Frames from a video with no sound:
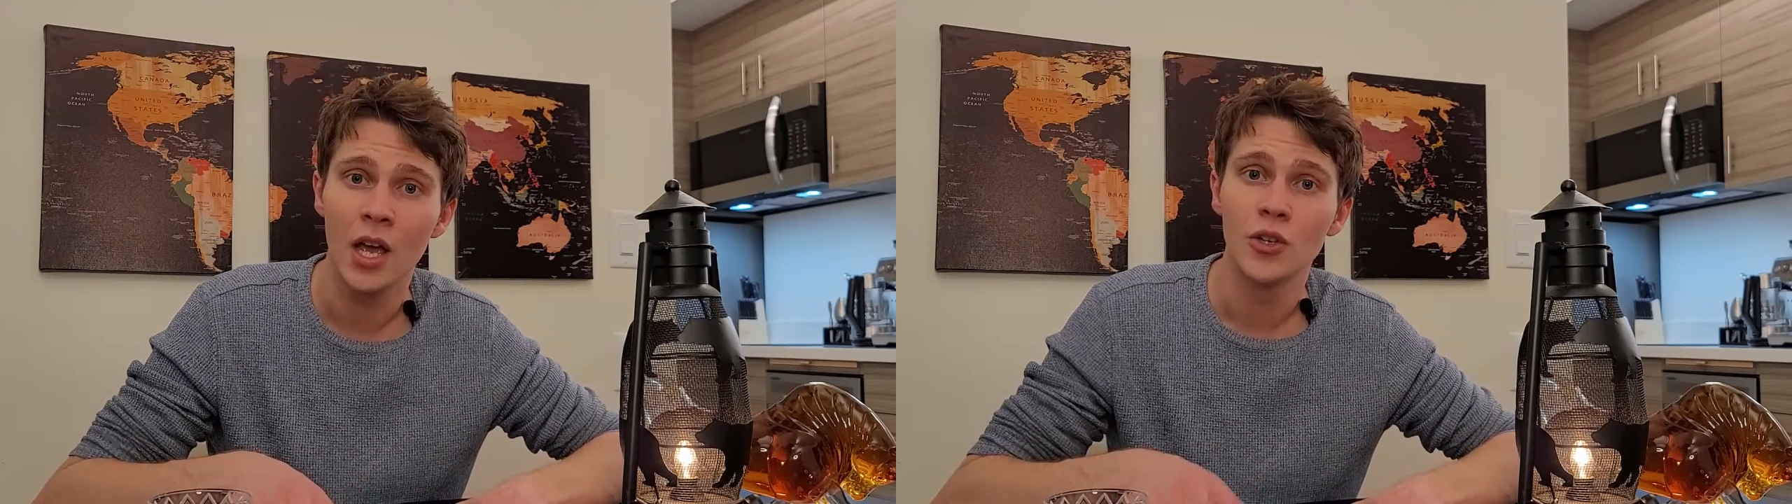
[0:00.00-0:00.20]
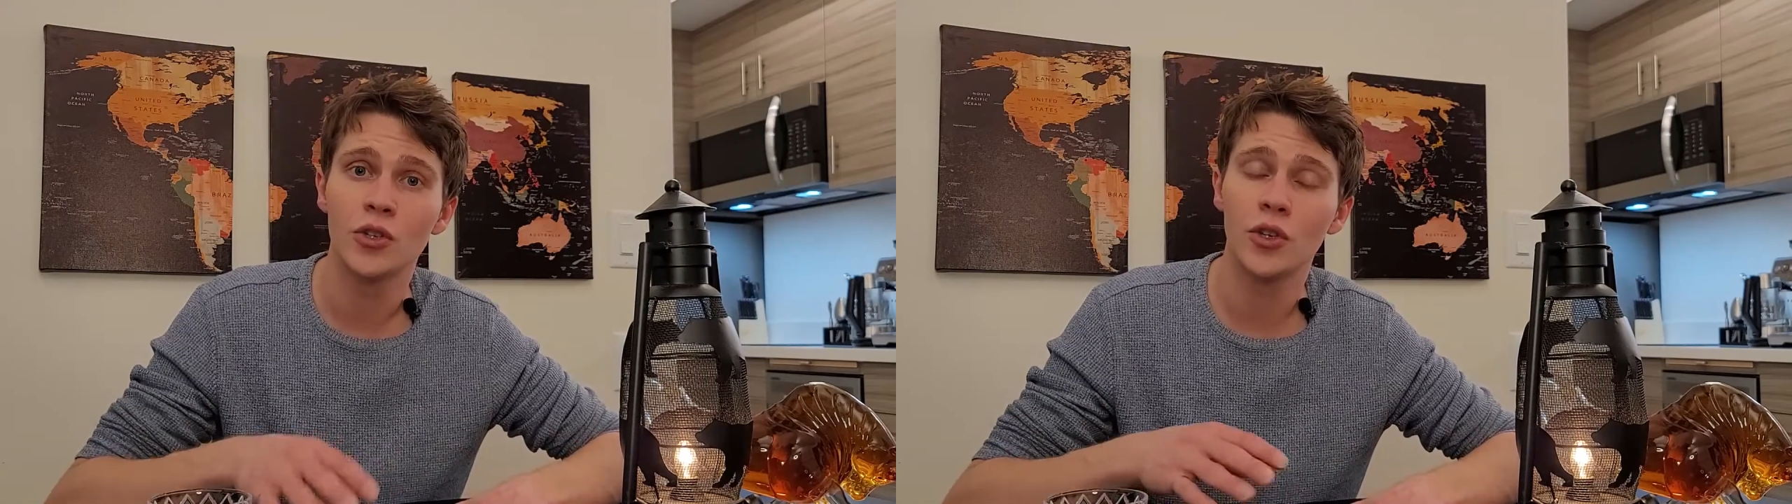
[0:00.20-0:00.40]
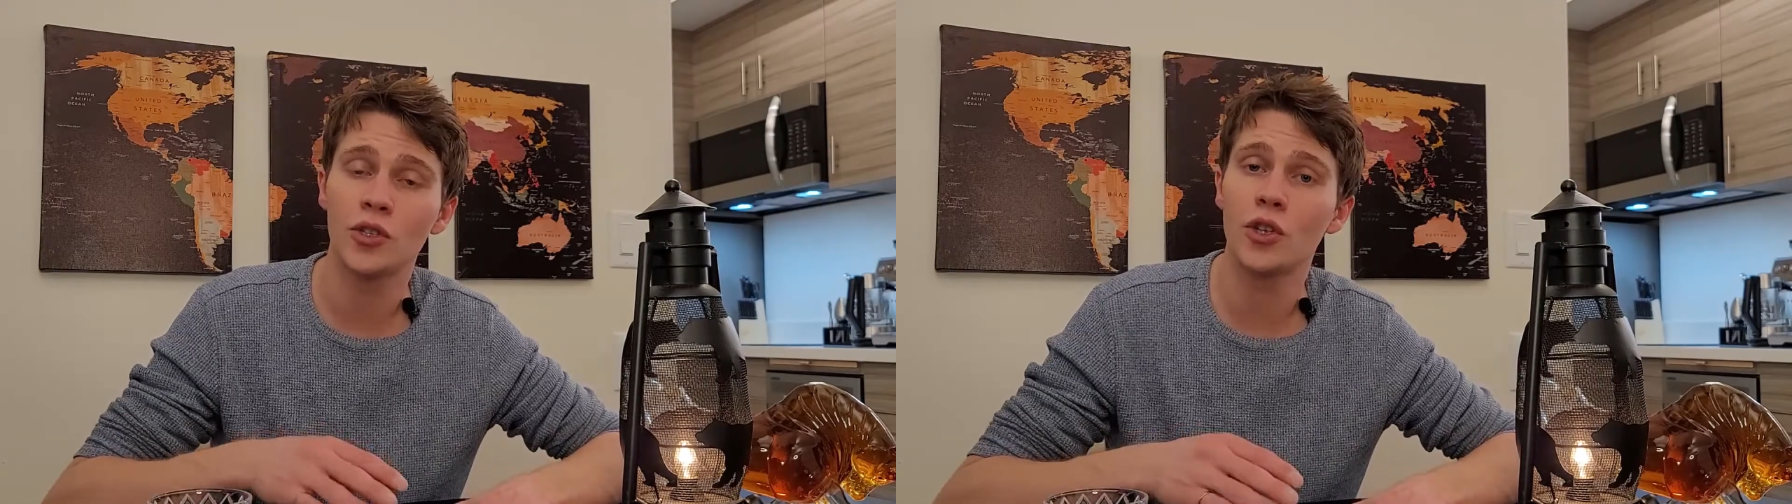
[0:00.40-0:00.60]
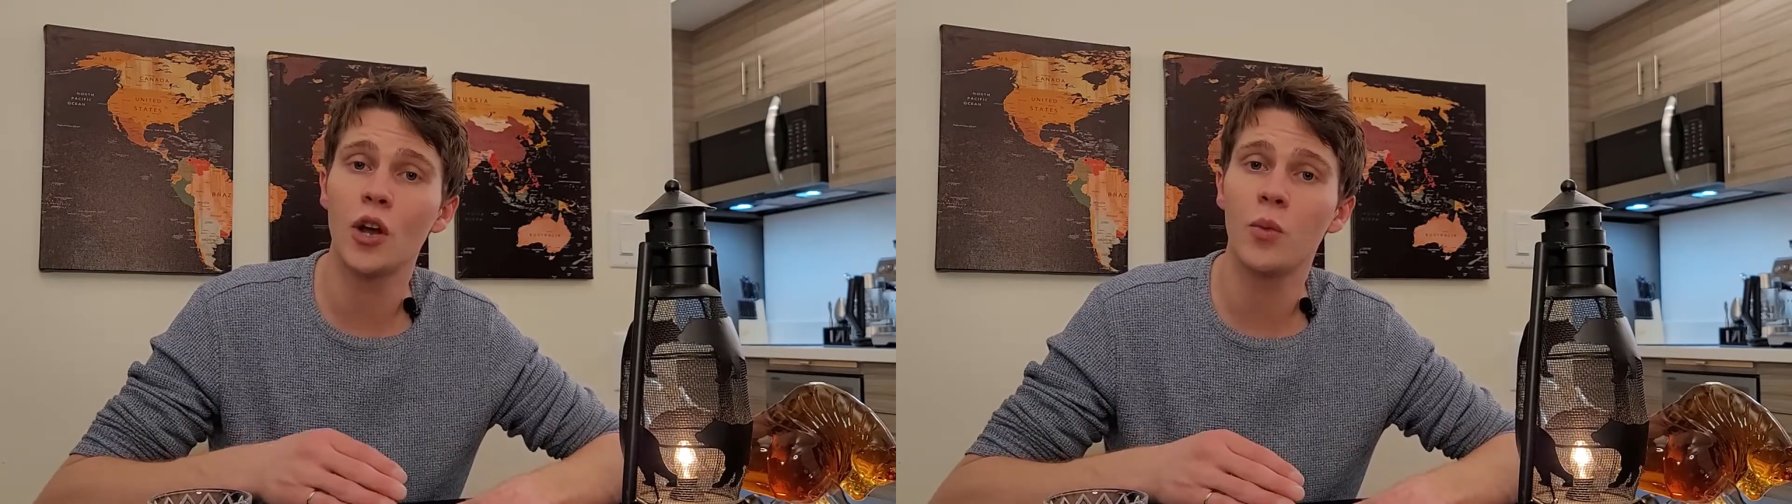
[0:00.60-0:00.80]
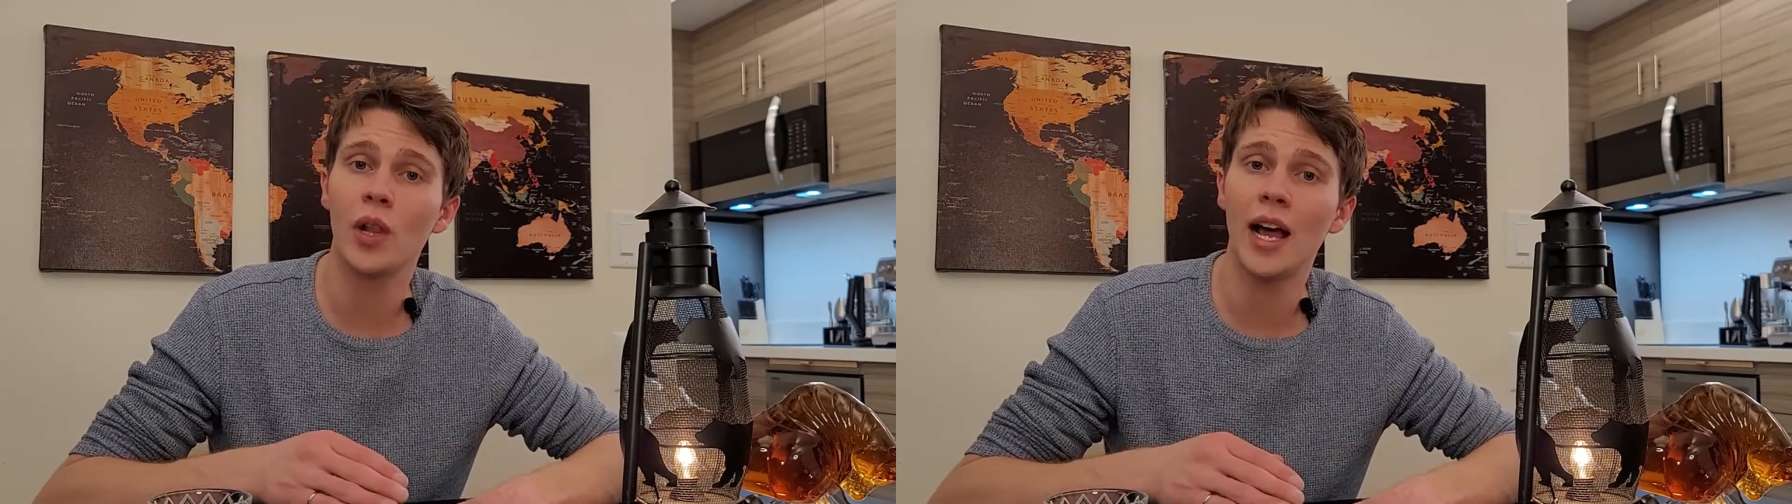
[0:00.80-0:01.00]
So the
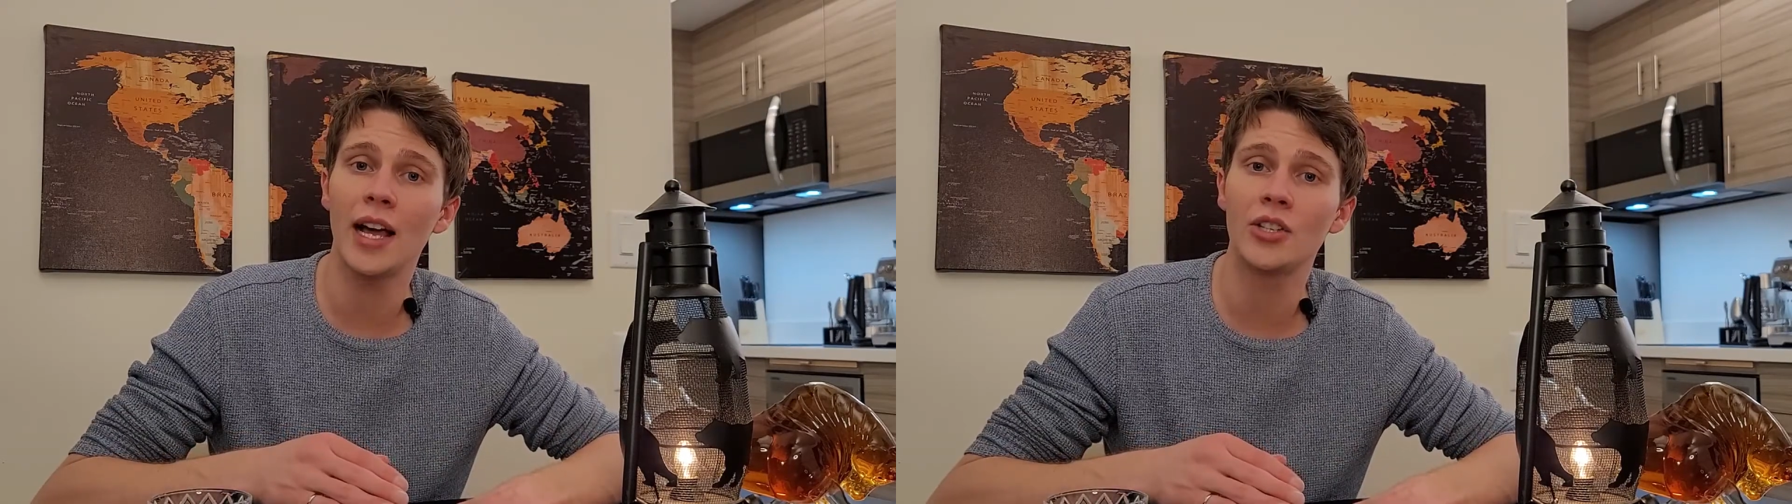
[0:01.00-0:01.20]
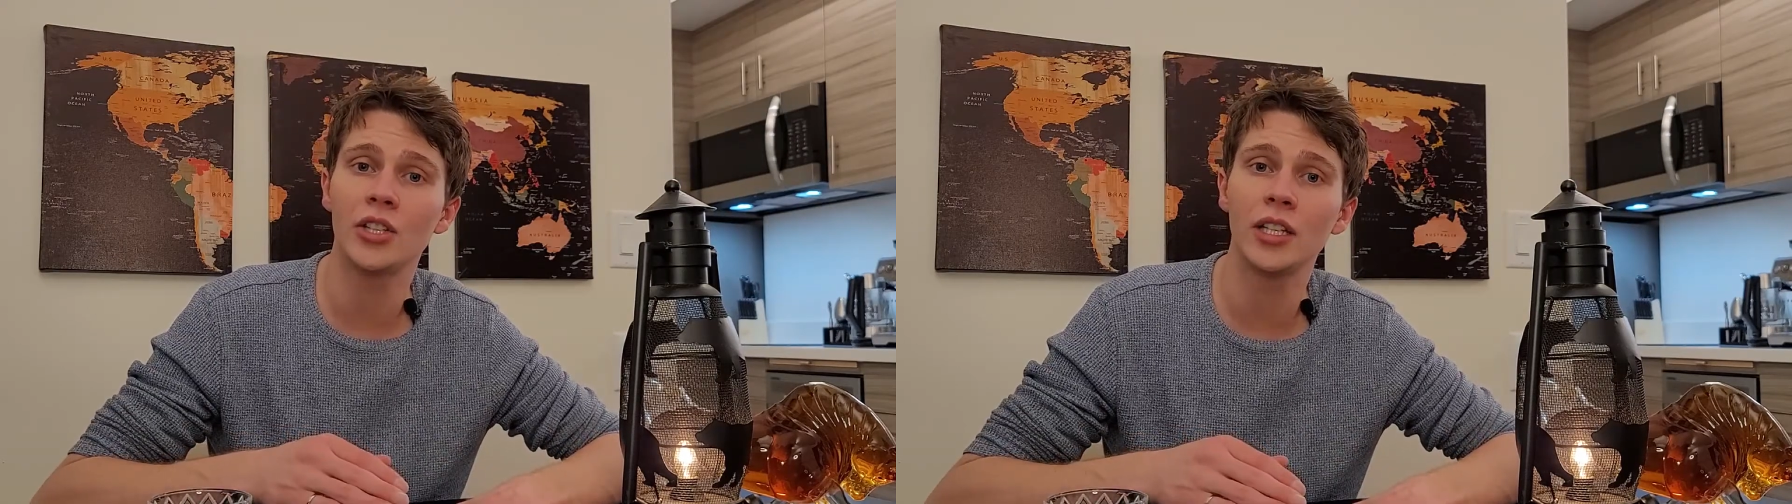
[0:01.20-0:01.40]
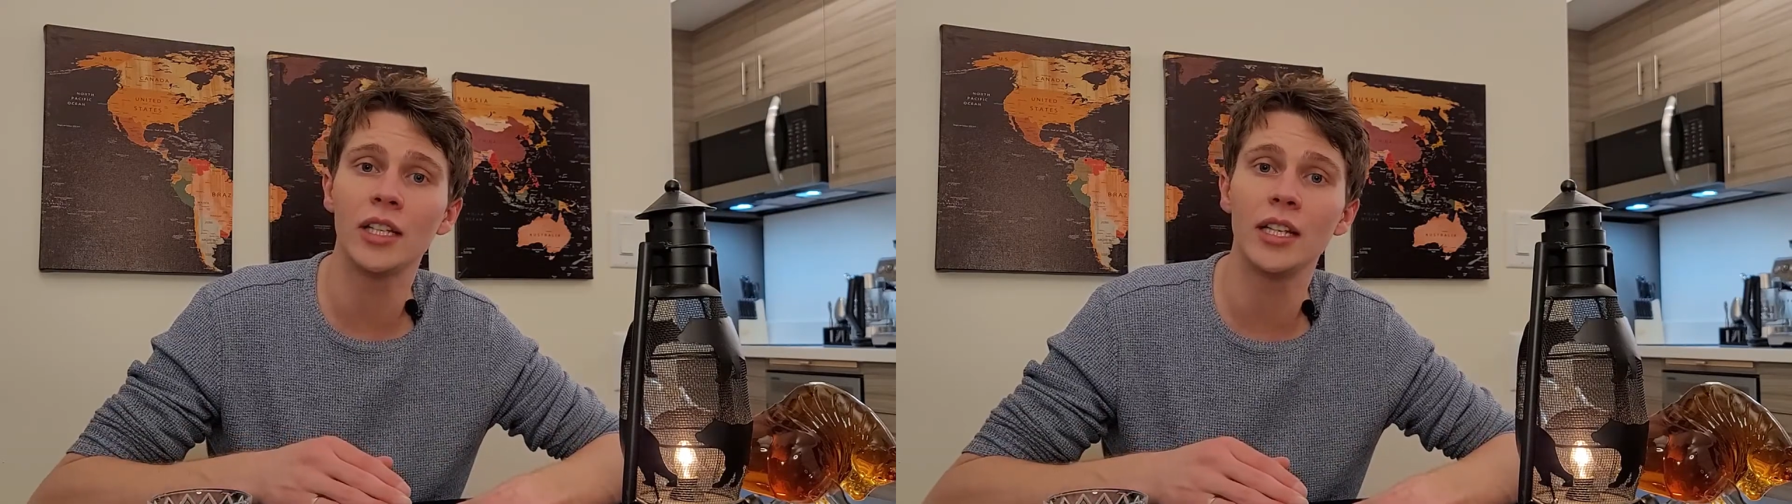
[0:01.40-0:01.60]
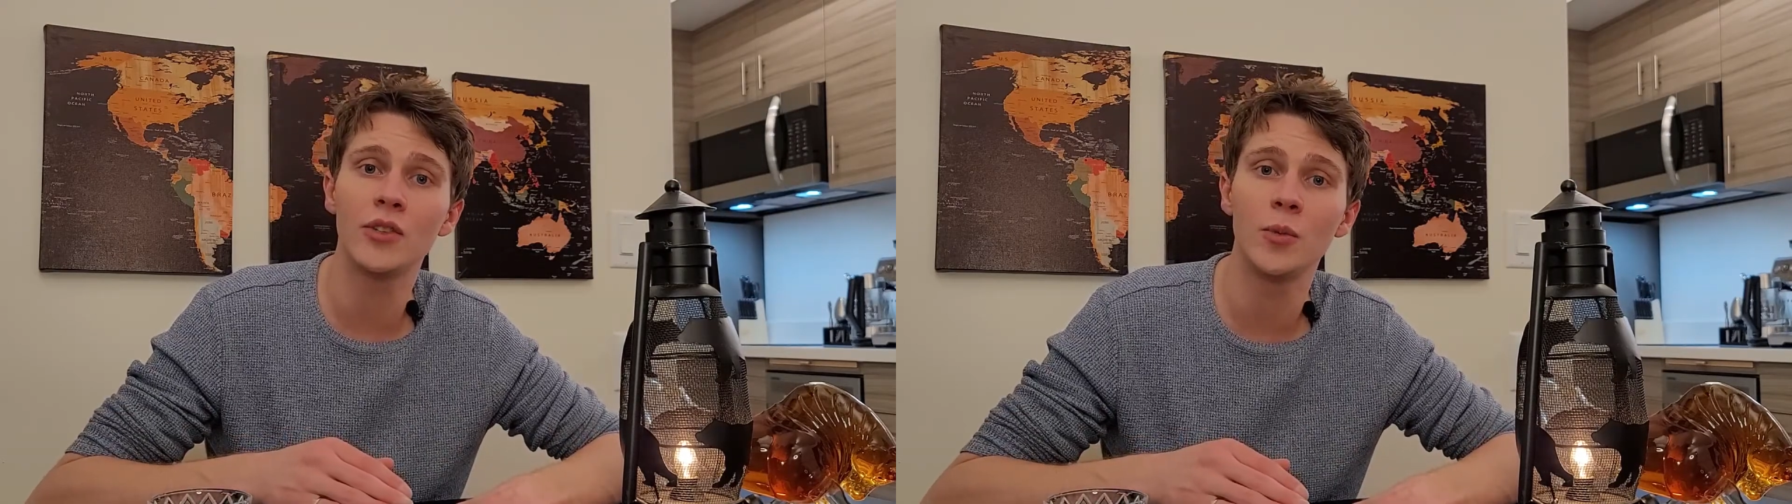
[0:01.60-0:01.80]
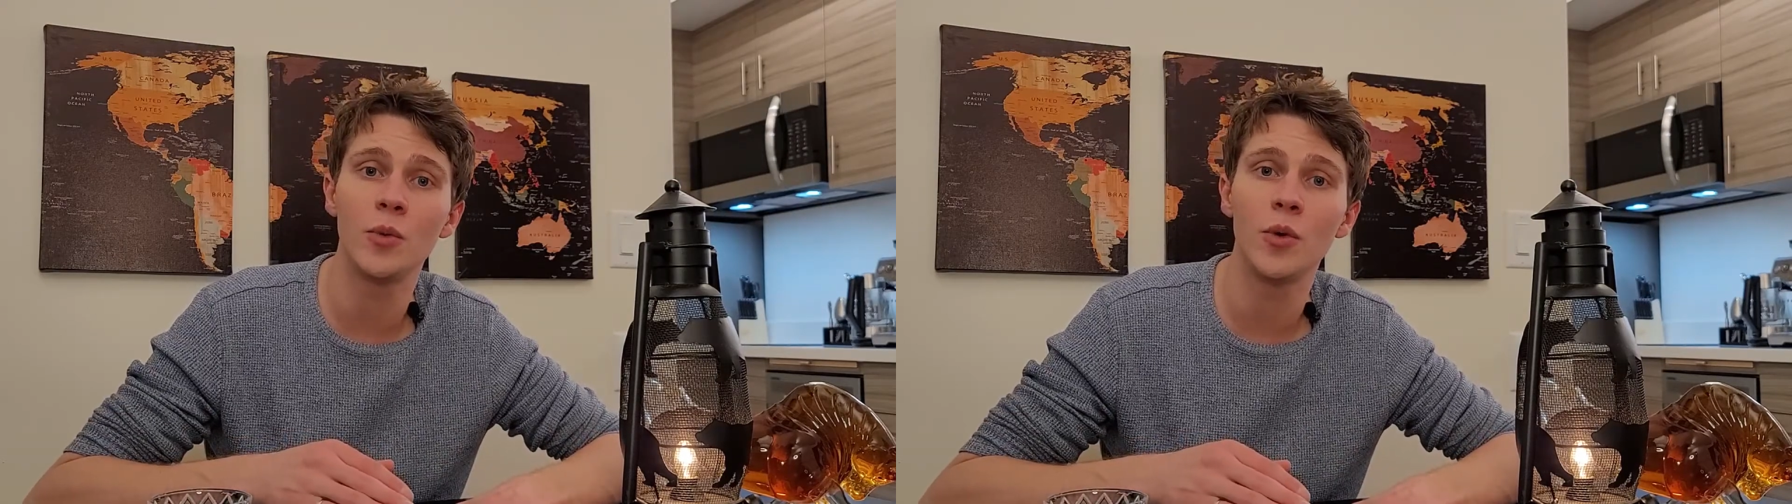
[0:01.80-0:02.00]
stock will actually need
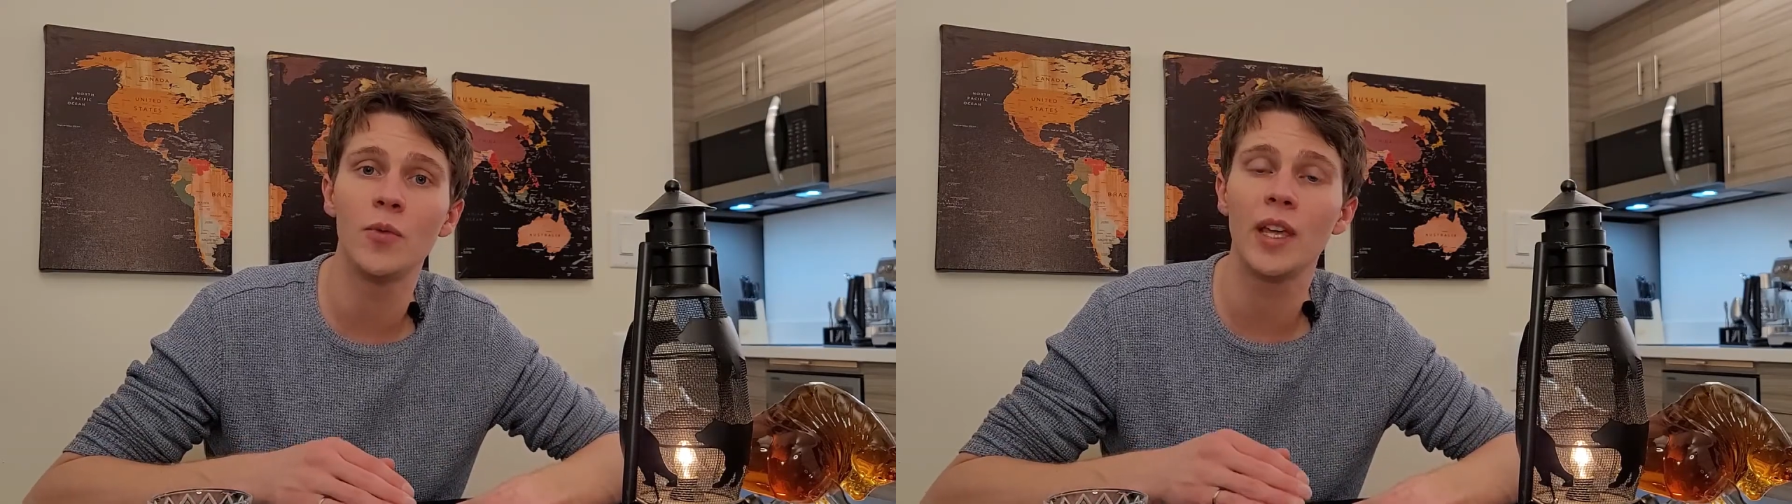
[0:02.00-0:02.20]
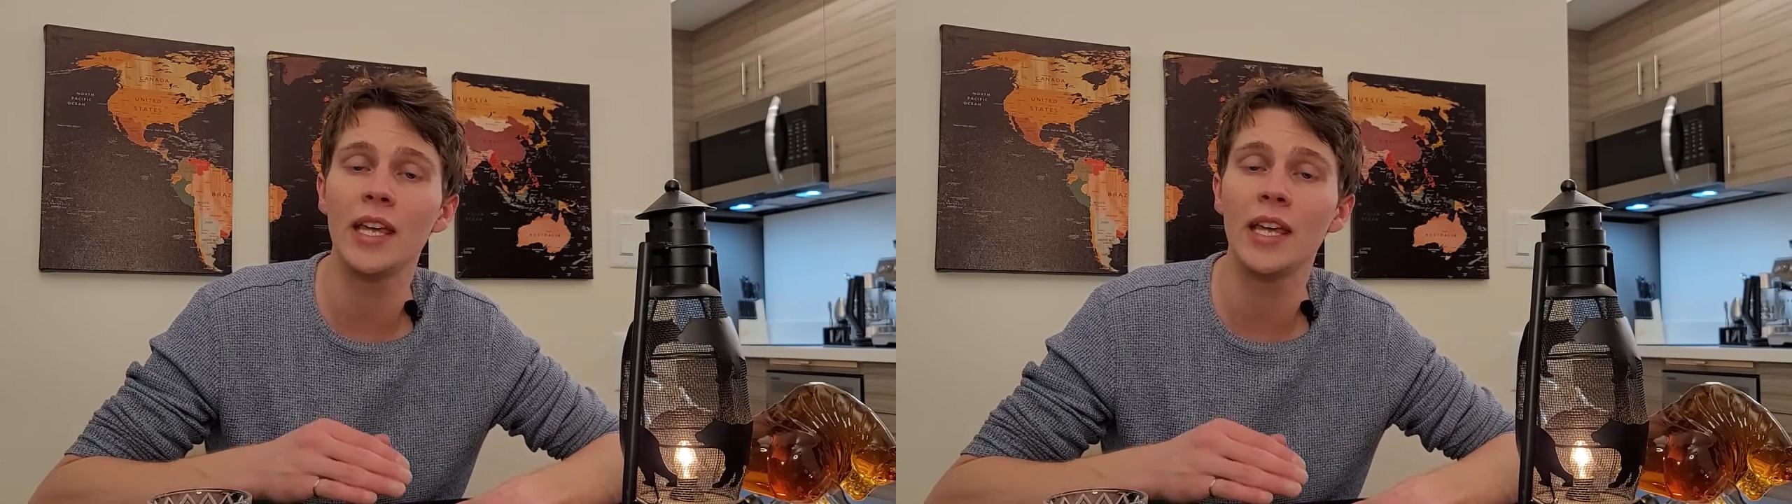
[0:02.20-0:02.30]
to move